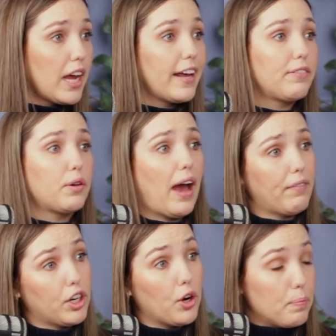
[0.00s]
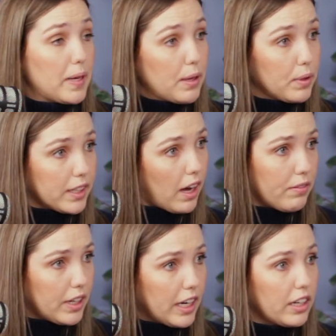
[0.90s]
If you have an OB with
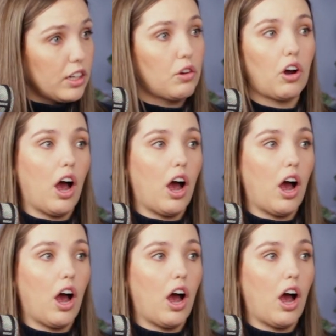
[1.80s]
Covenant, you